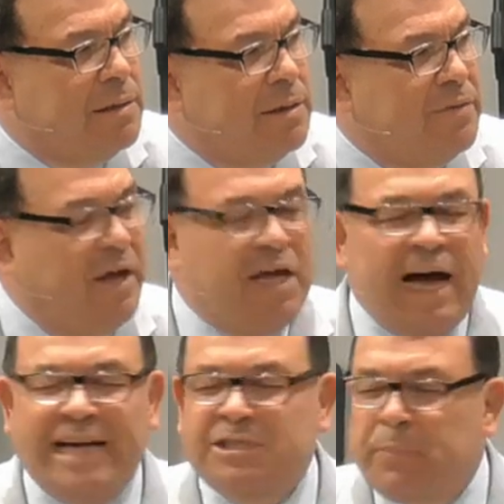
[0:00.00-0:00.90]
The
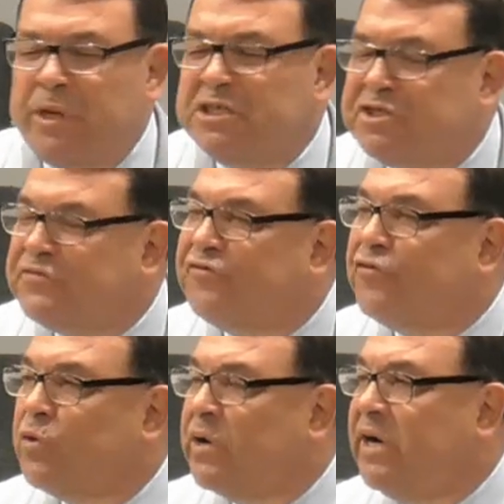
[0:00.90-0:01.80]
gospel is
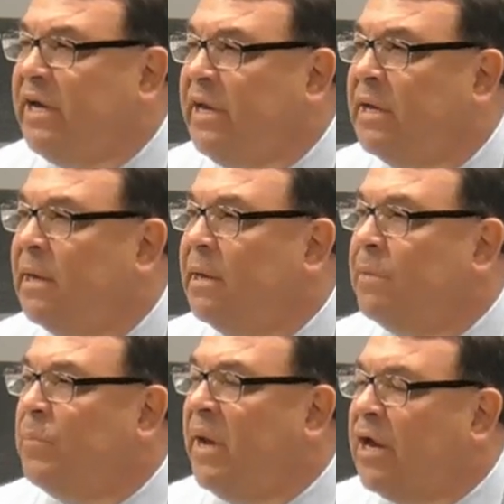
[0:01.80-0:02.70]
free,
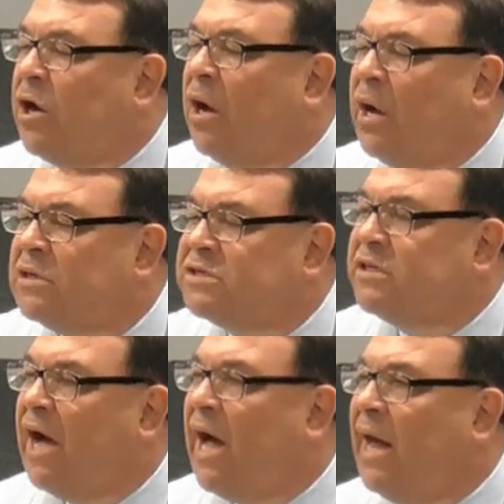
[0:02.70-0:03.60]
but it costs
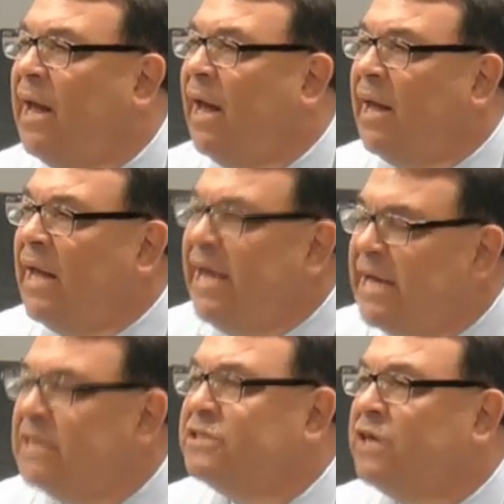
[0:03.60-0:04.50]
God
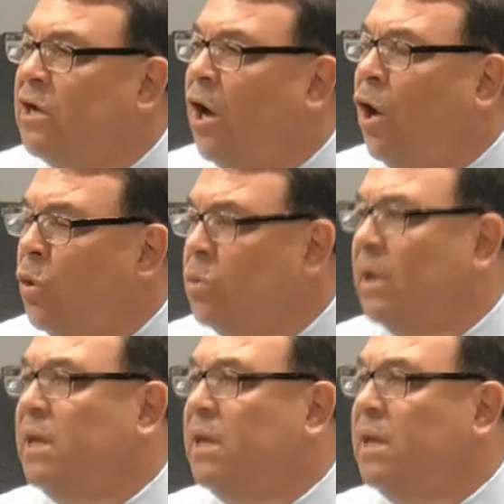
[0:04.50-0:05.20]
his only